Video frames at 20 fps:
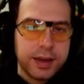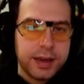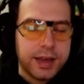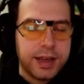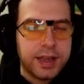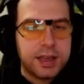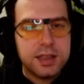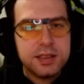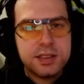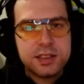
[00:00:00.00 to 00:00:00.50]

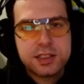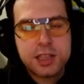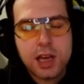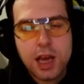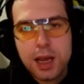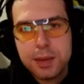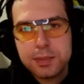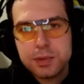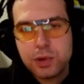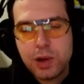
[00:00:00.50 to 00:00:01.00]
It is
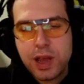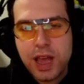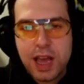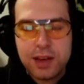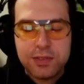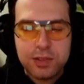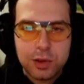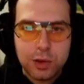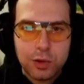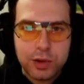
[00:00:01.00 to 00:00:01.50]
time to
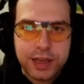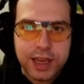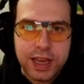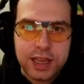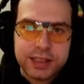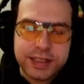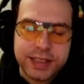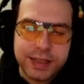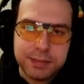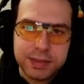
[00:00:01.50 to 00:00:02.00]
have a look
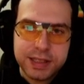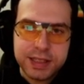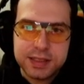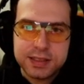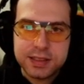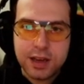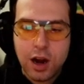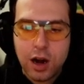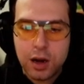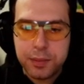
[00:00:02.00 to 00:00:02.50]
at Gimli's
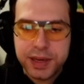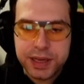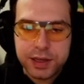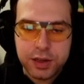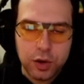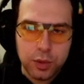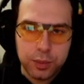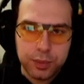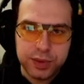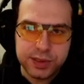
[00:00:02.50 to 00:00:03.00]
army
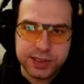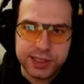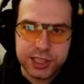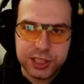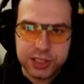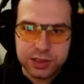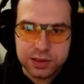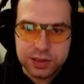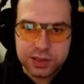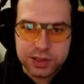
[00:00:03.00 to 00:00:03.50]

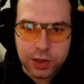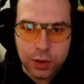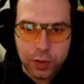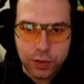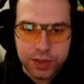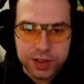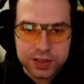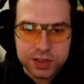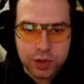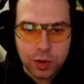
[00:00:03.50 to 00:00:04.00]
composition. So
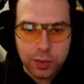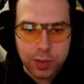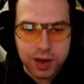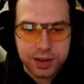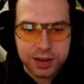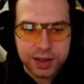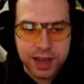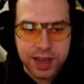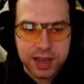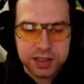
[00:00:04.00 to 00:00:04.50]
this
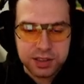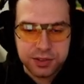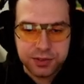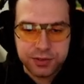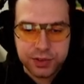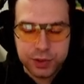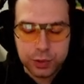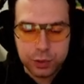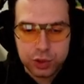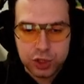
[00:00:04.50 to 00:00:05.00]
commander has a
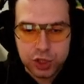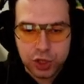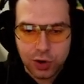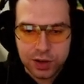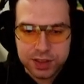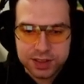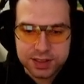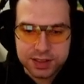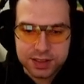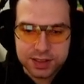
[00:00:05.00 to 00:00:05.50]
few
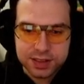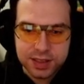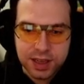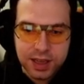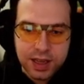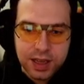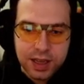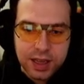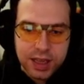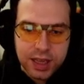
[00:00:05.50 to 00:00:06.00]
choices.
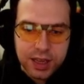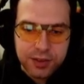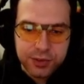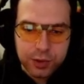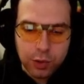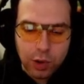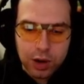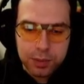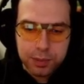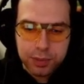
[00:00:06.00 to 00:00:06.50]
If
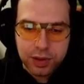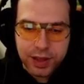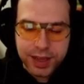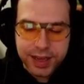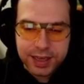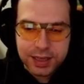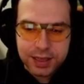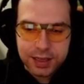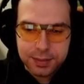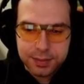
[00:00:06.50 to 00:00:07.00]
you are
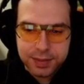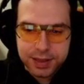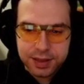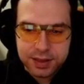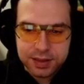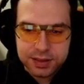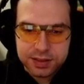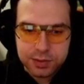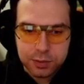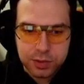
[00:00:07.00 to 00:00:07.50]
playing him in
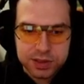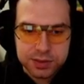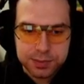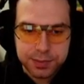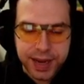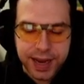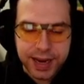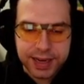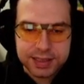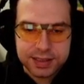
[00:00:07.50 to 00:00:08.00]
his
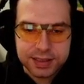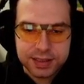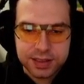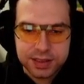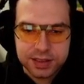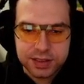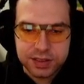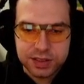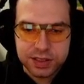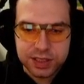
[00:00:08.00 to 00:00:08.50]
Respect
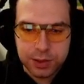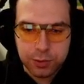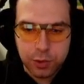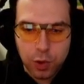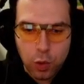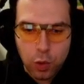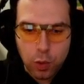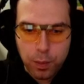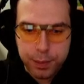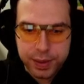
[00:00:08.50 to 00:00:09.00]

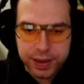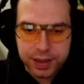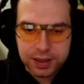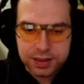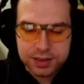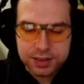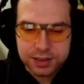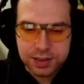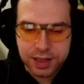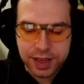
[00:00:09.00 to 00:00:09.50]
0
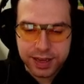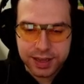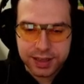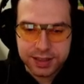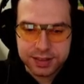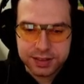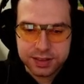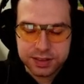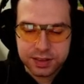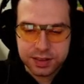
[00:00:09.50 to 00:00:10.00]
build, like
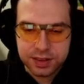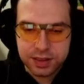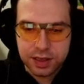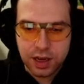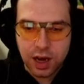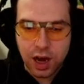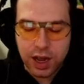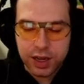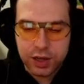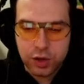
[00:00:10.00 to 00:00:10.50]
his
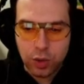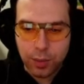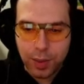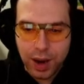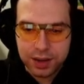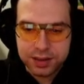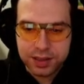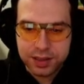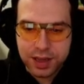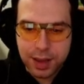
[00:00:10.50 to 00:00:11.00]
high
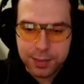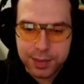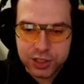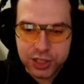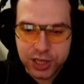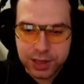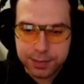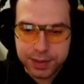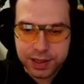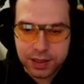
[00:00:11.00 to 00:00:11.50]
commander
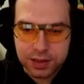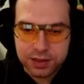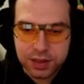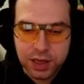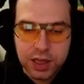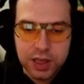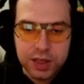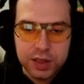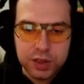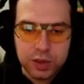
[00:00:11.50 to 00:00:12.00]
damaging build,
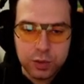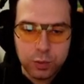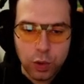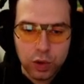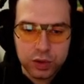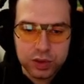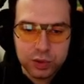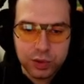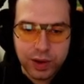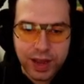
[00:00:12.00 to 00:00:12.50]
you
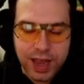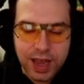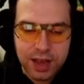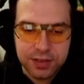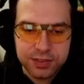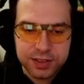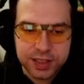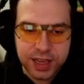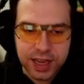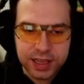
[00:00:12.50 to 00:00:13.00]
want to have
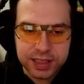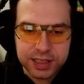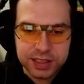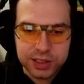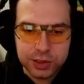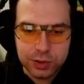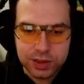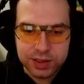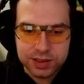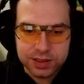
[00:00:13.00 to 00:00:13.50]
tanky
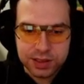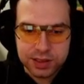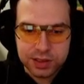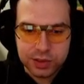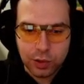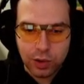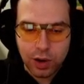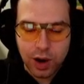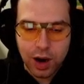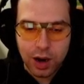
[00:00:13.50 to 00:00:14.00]
units in
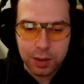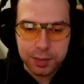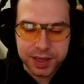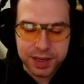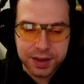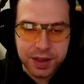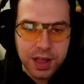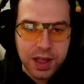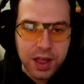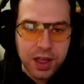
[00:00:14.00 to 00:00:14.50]
your army.
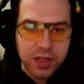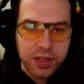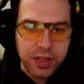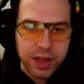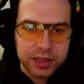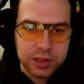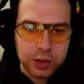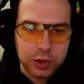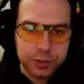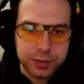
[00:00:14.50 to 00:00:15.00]

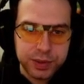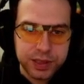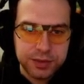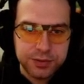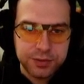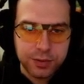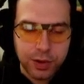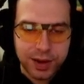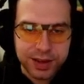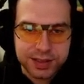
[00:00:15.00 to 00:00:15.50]
That could be,
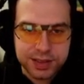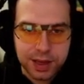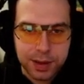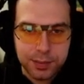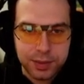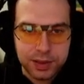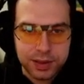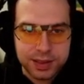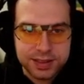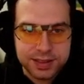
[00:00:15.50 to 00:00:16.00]
for
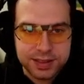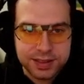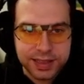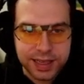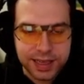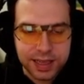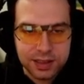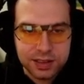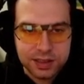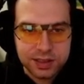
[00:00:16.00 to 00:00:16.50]
example, a
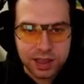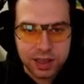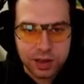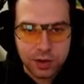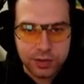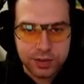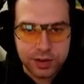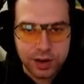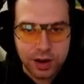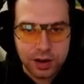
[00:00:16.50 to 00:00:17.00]
single stack
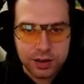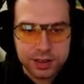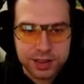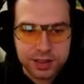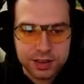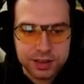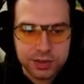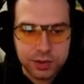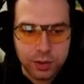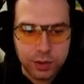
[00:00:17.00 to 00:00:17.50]
of
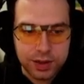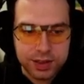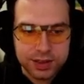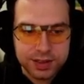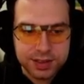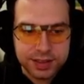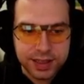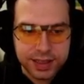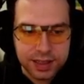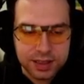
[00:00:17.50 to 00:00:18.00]
Guardians or a
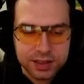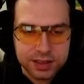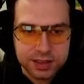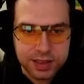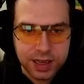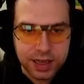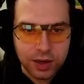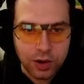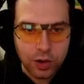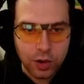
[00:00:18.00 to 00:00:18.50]
single
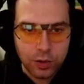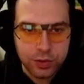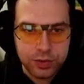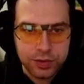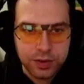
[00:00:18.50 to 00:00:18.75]
stack of